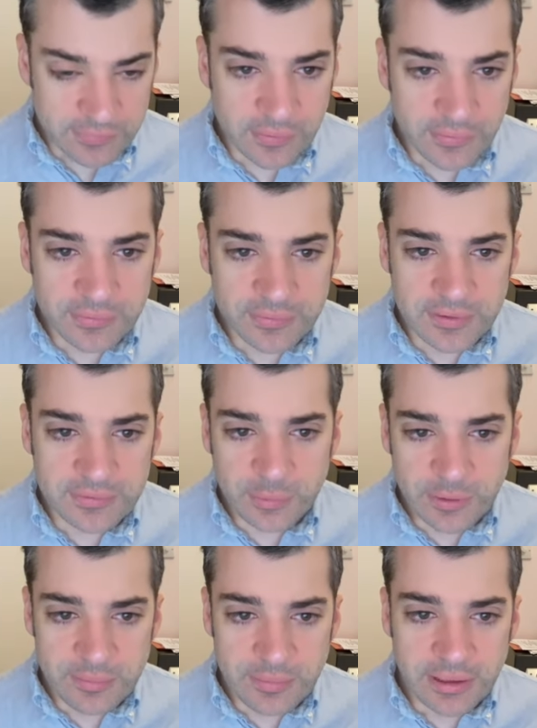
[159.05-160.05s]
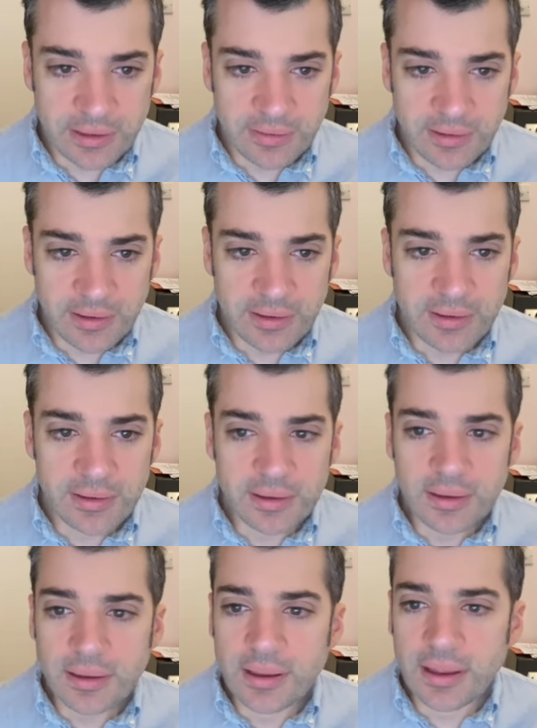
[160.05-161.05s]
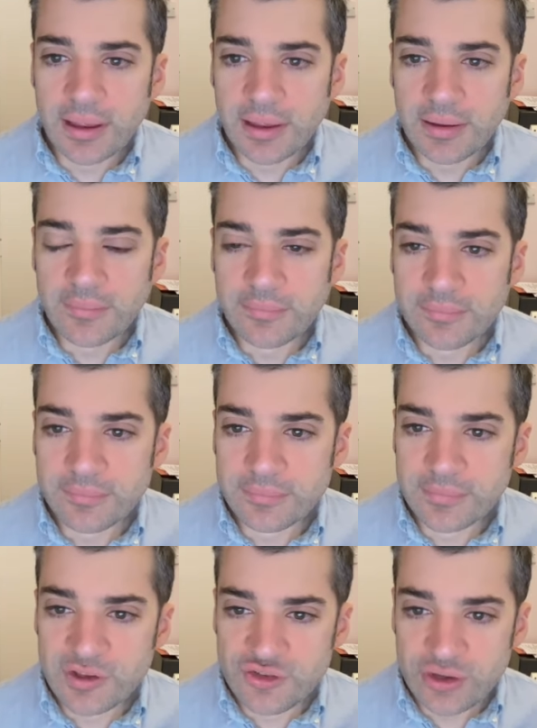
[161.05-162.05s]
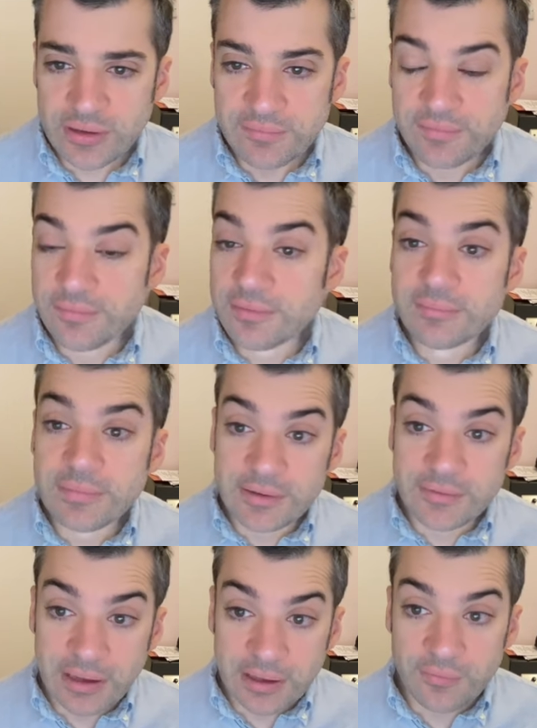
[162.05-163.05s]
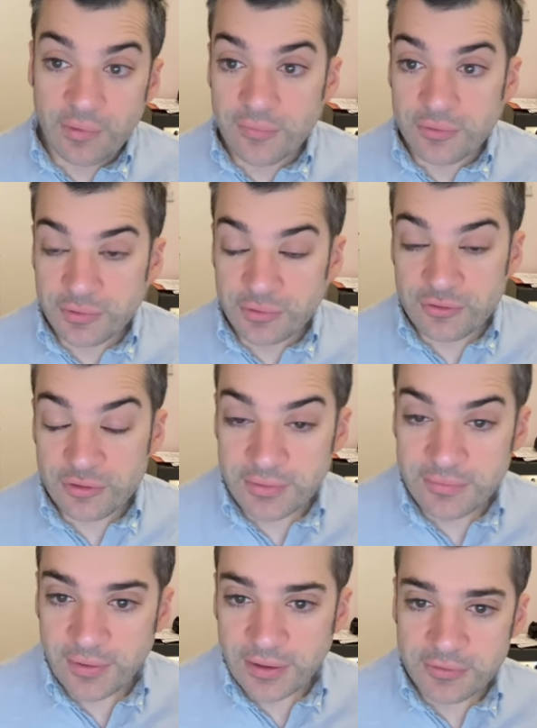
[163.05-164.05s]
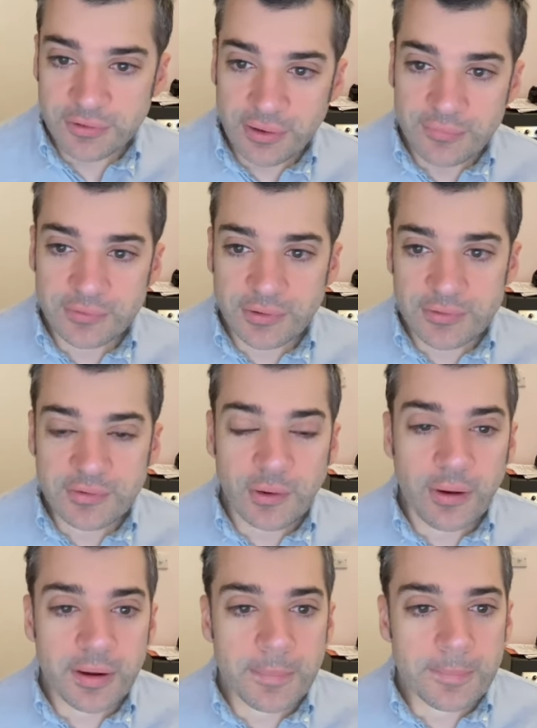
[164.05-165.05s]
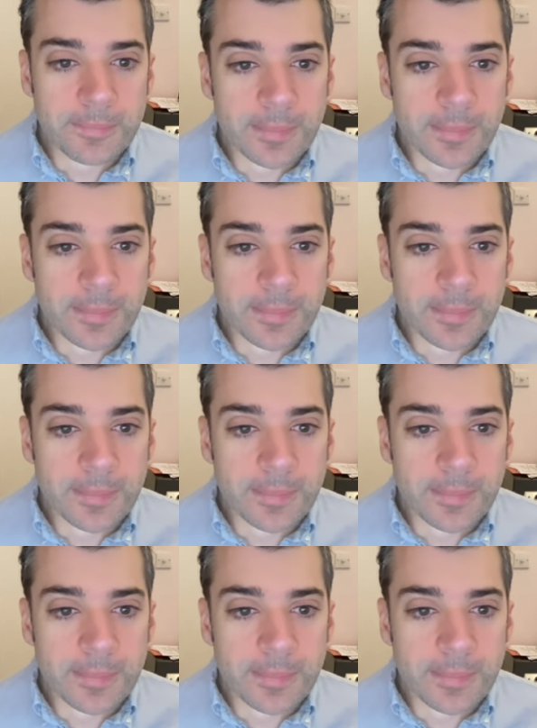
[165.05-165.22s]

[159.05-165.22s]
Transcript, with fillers: So the C suite, meaning the um, chief executive officer, chief financial officer, and so on.